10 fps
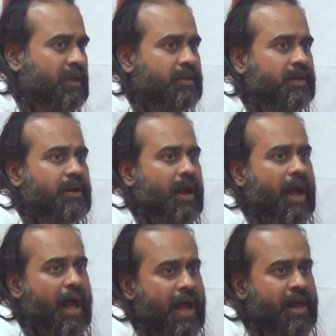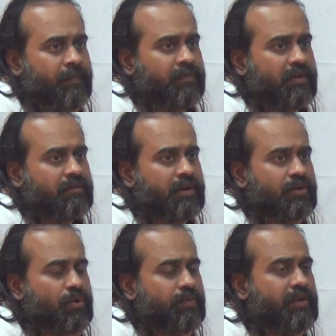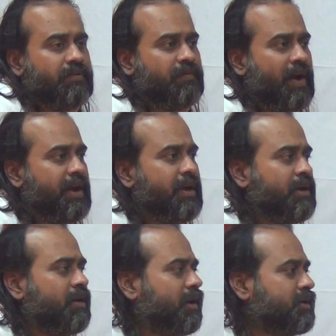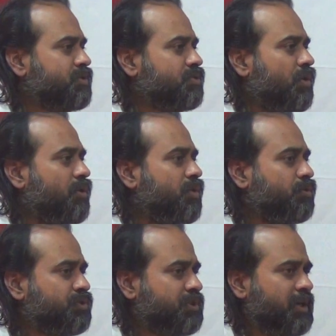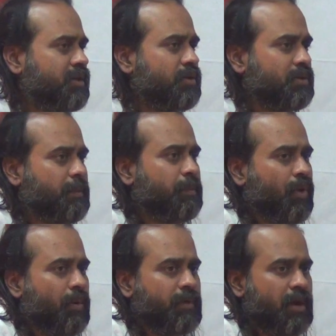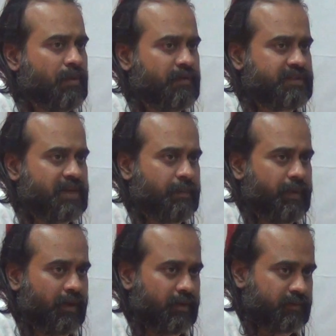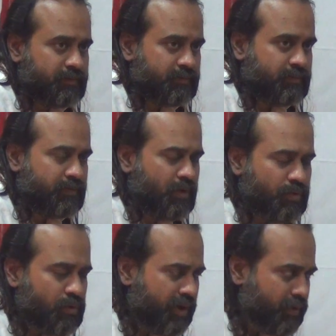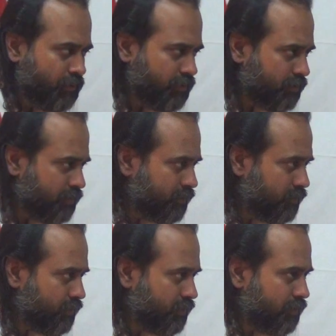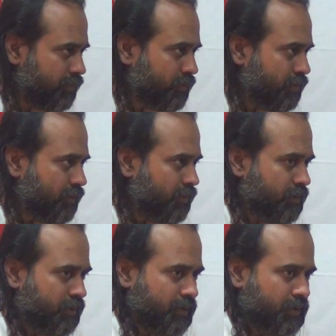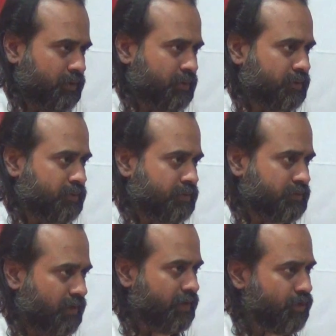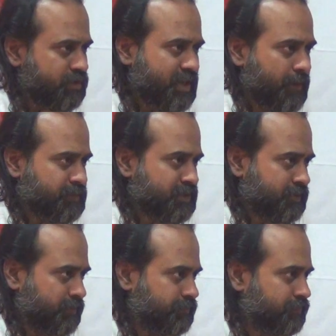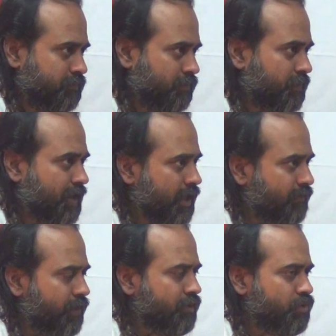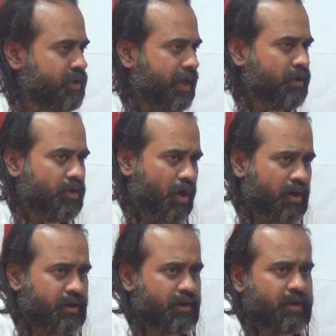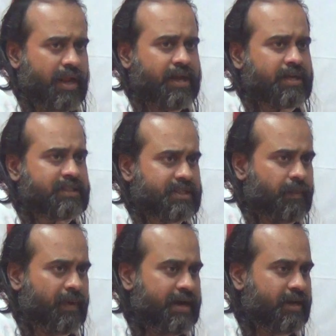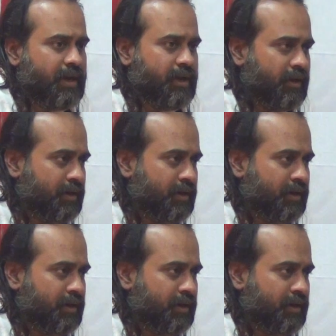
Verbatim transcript: that I am the one who will find a solution to the problem of slipping. Now, who are you? The slipping one. The one who slips. The one who cannot take a step rightly.